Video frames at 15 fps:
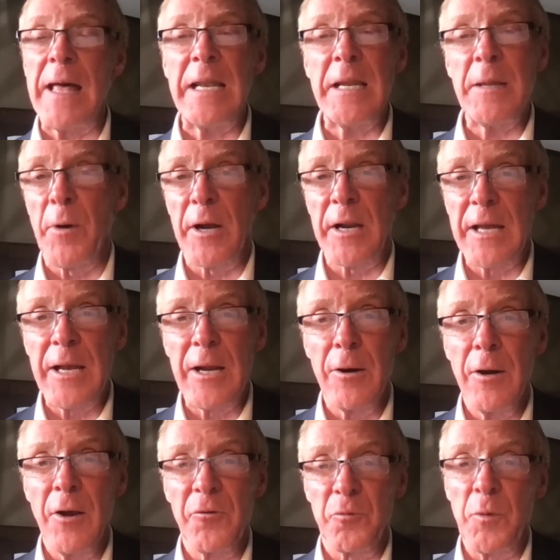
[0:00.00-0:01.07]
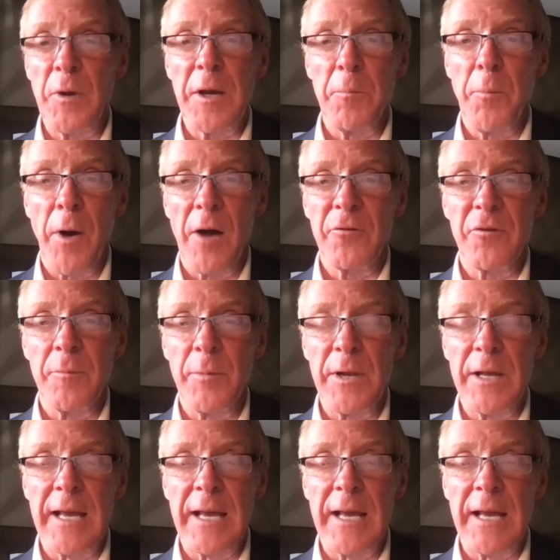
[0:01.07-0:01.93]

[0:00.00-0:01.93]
anybody here as we can possibly